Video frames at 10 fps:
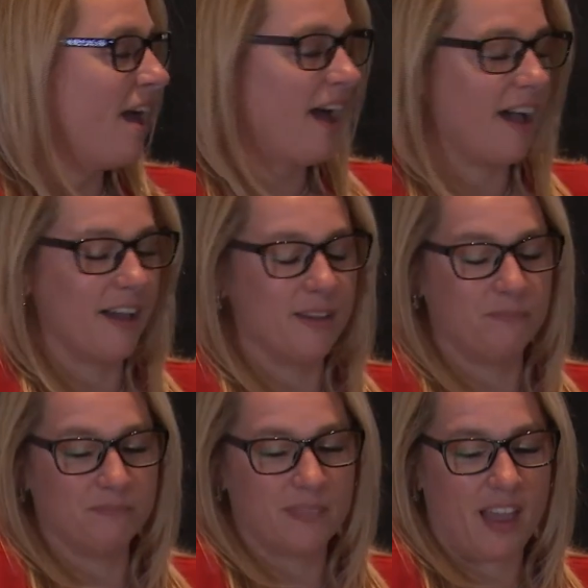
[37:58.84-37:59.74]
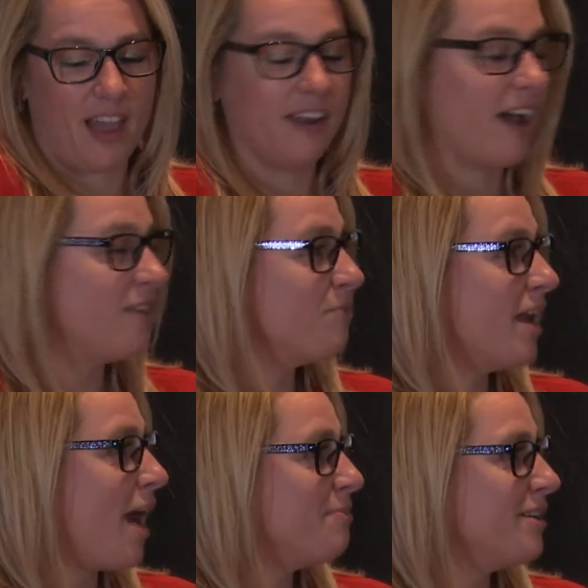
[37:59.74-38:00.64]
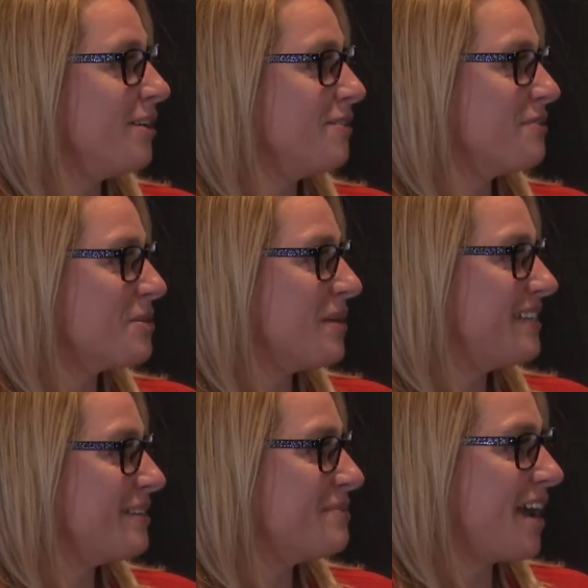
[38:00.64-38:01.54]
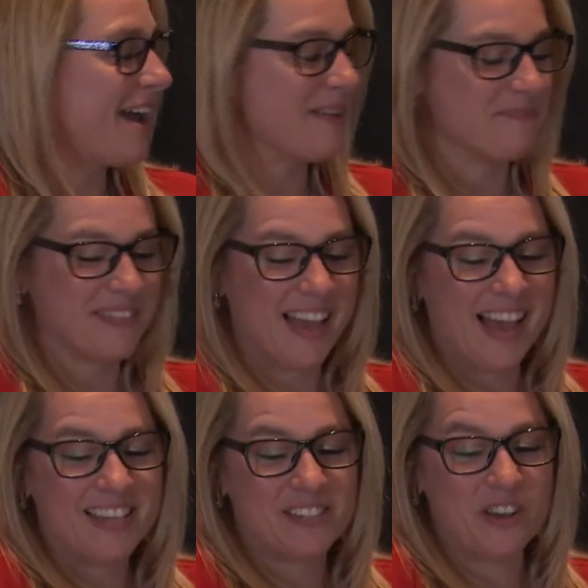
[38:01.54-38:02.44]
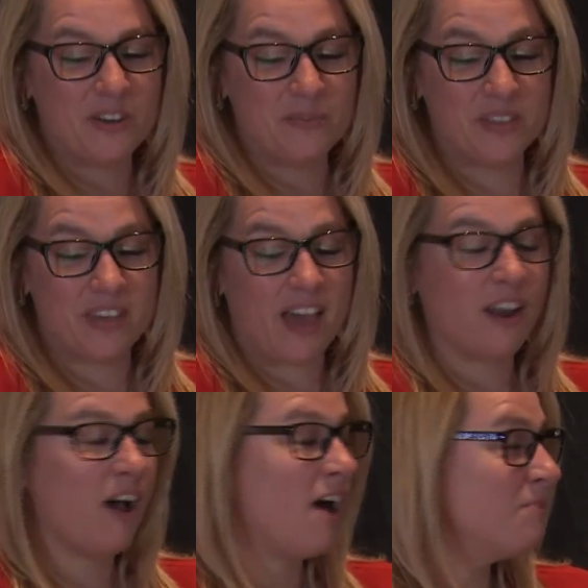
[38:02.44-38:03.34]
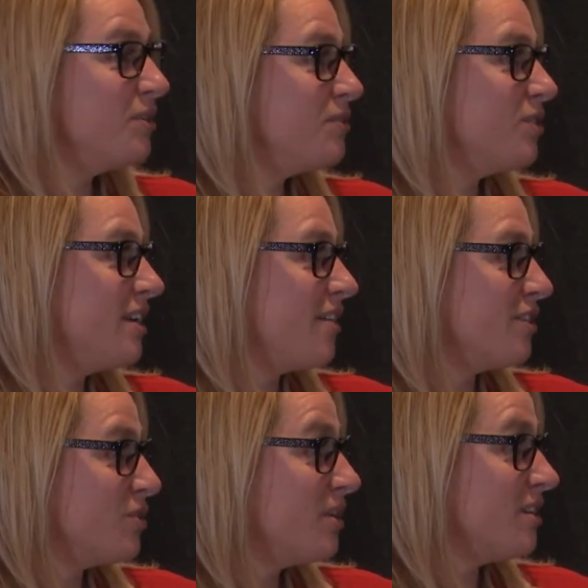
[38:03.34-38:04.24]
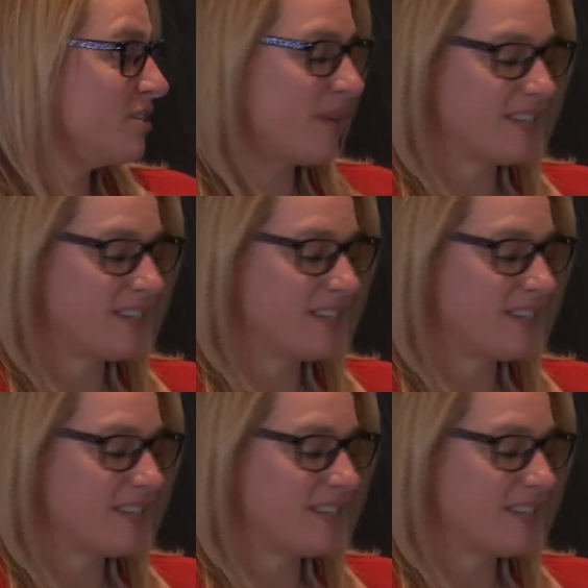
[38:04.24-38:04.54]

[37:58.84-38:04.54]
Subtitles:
And I've been happy here for quite some time. So with that, I'll move to another Twitter